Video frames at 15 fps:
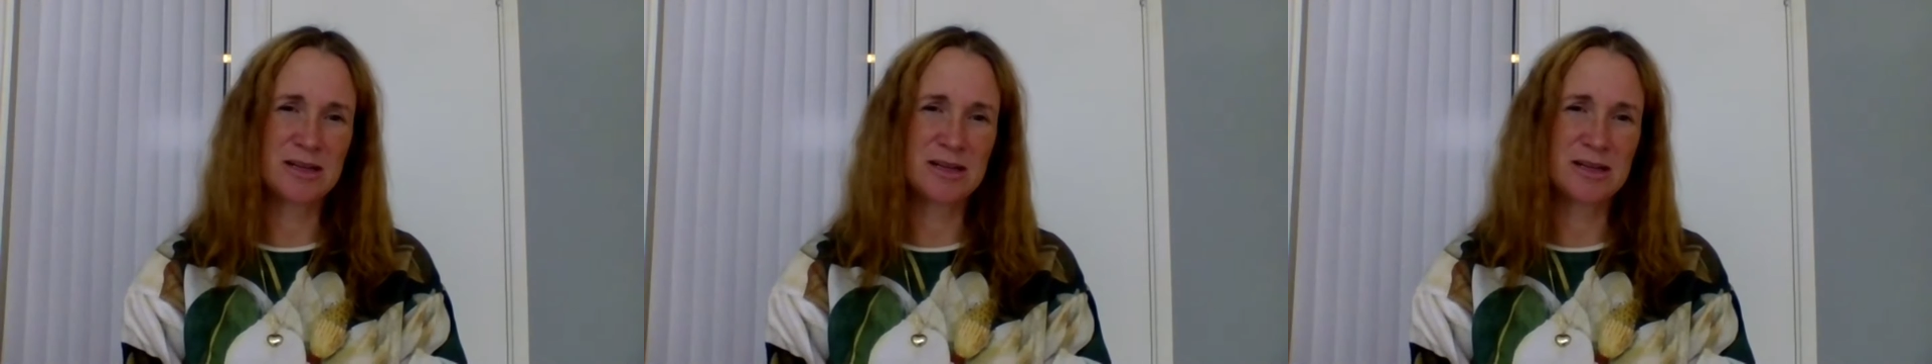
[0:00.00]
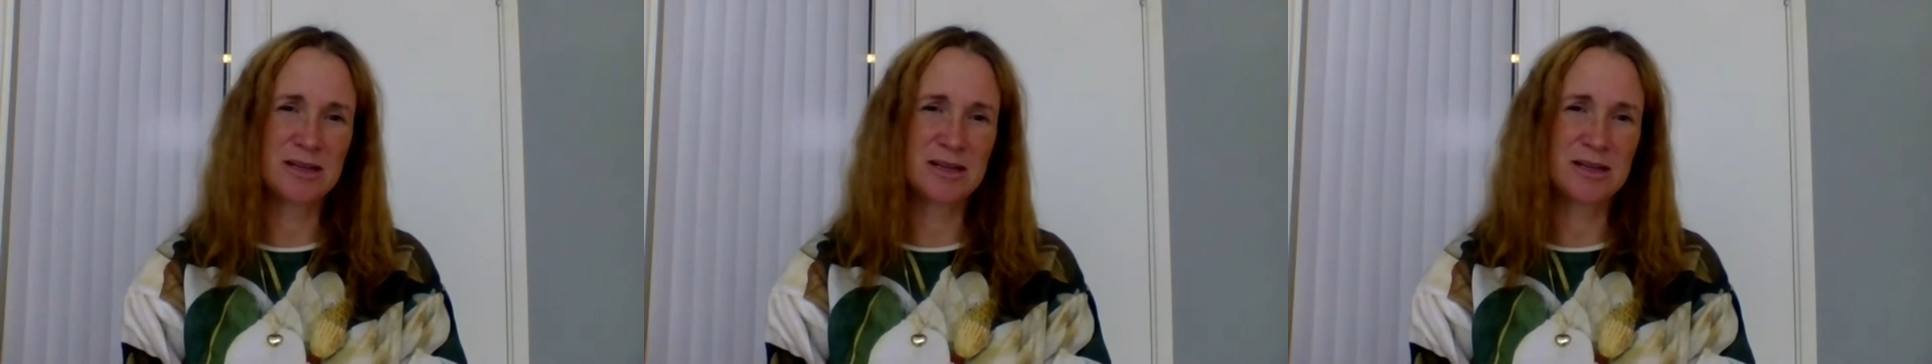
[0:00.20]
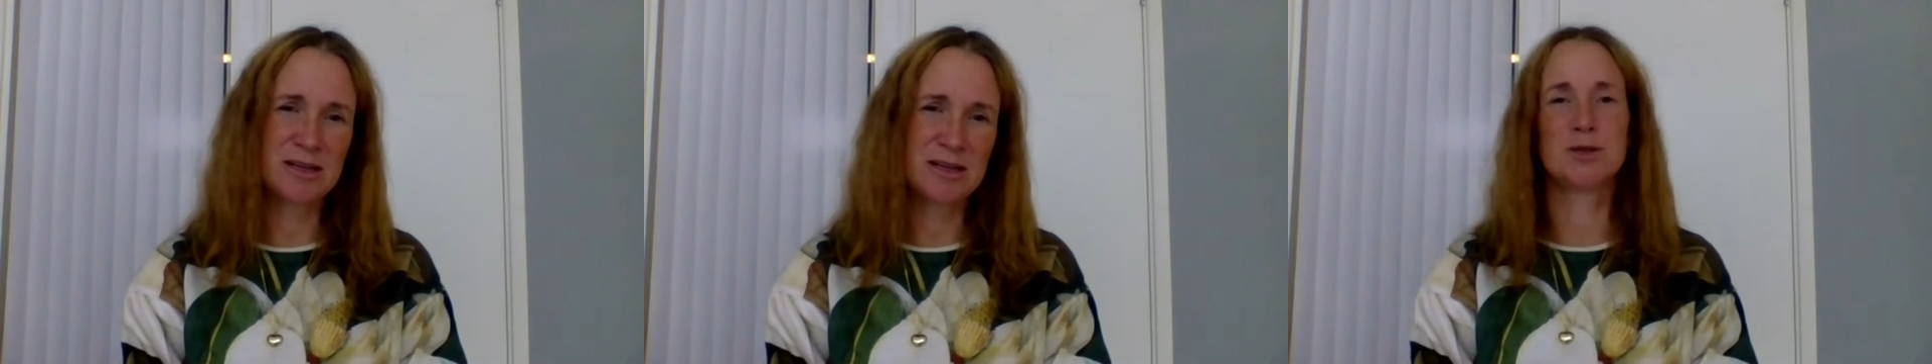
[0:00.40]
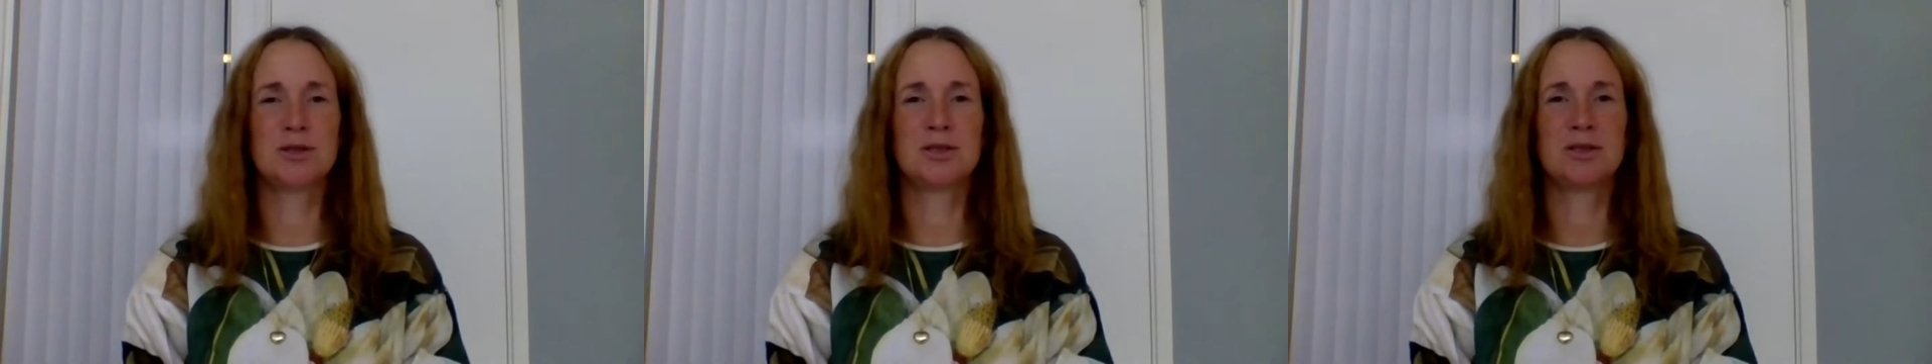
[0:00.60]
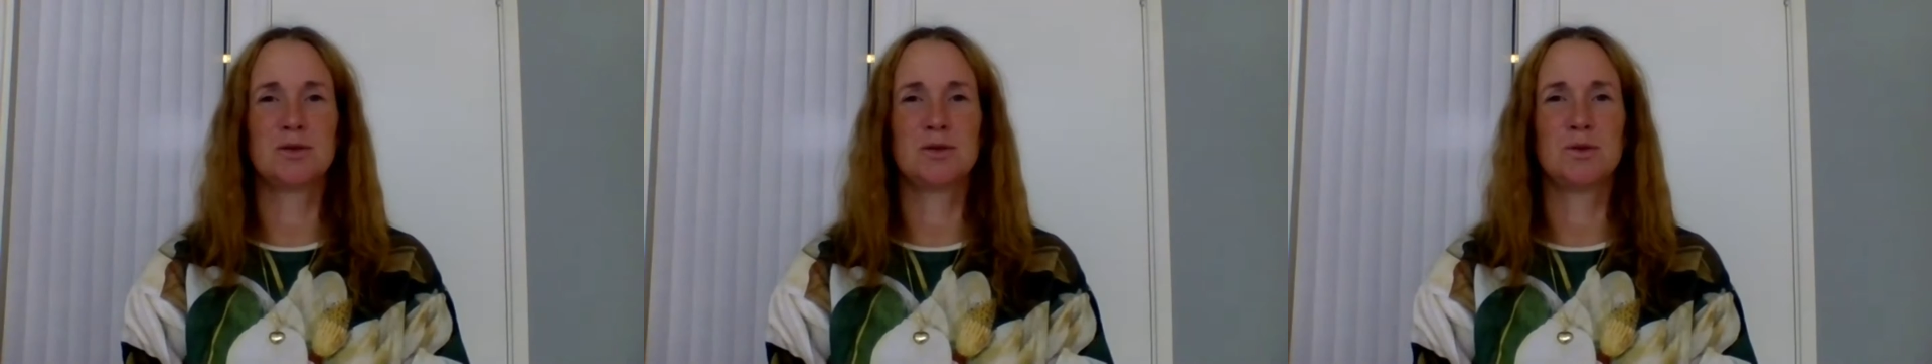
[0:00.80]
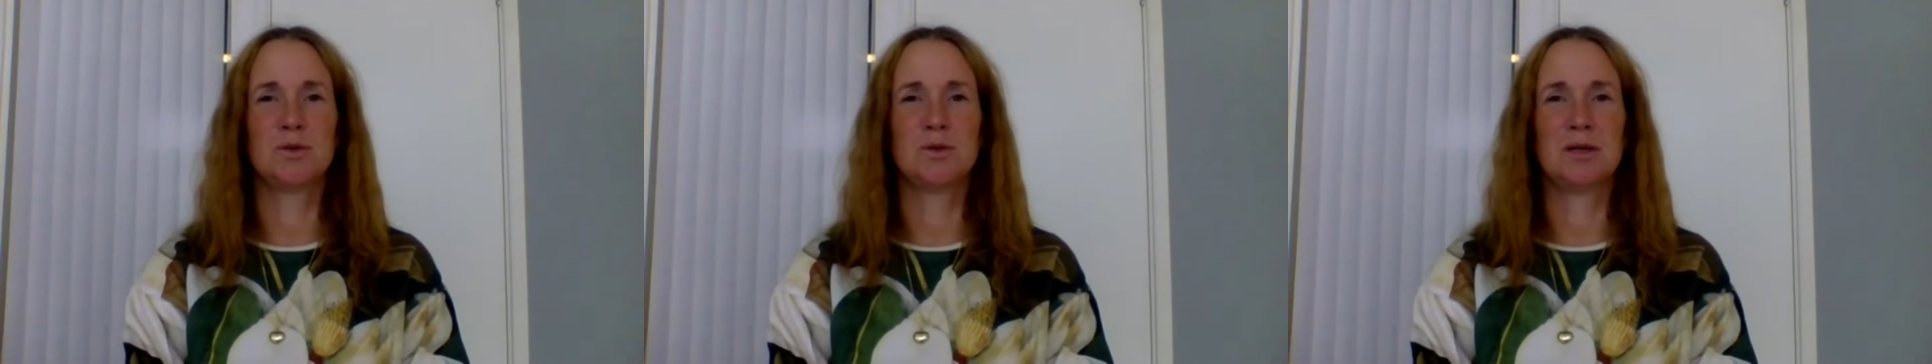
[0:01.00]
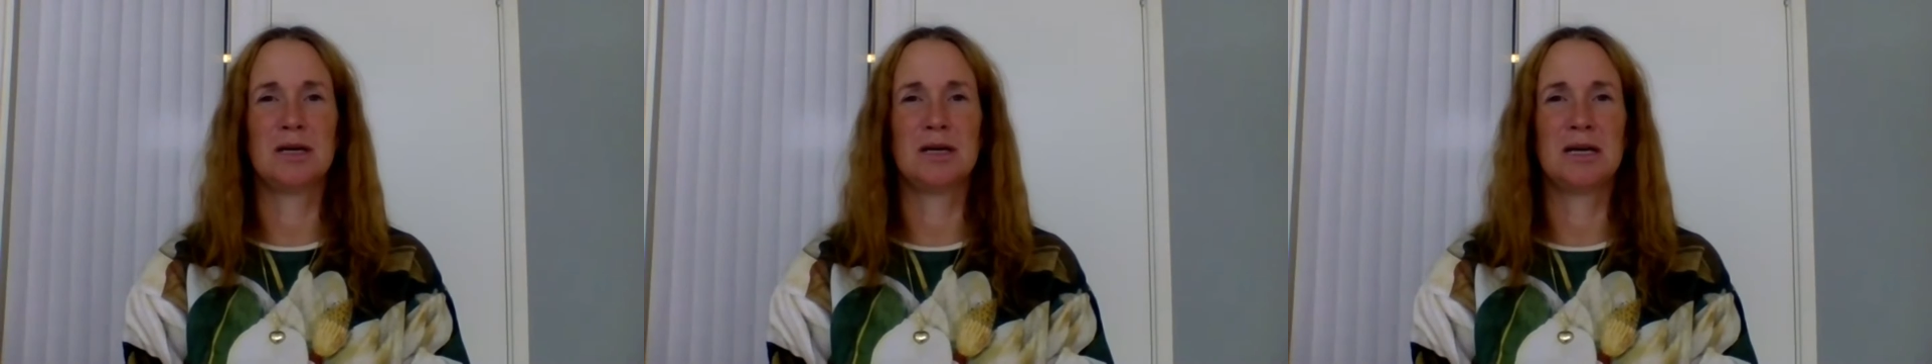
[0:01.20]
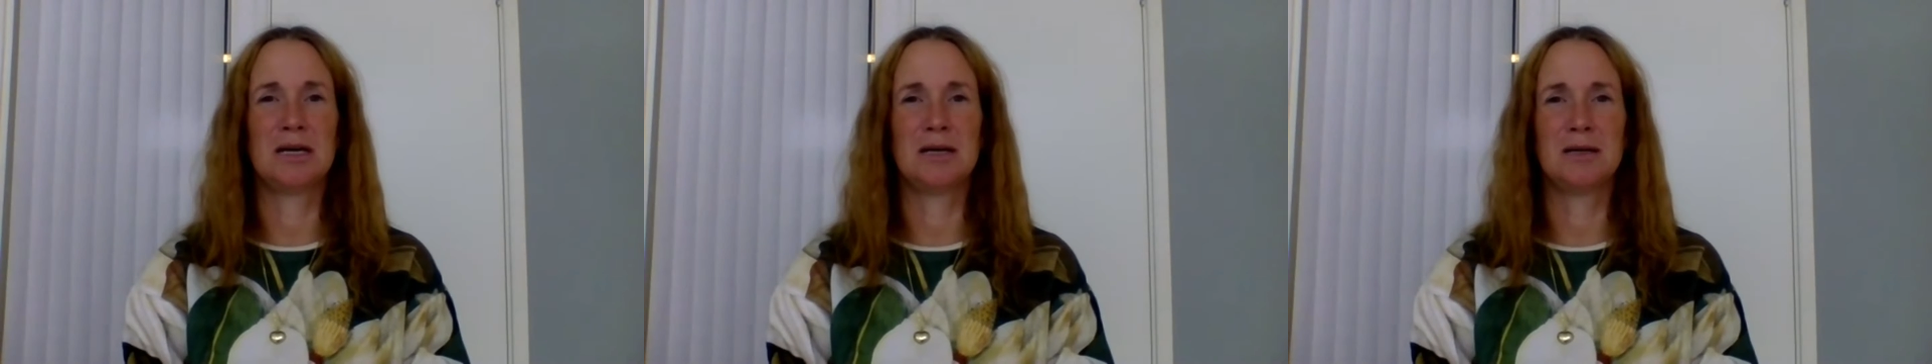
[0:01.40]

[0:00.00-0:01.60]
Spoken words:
friends, how to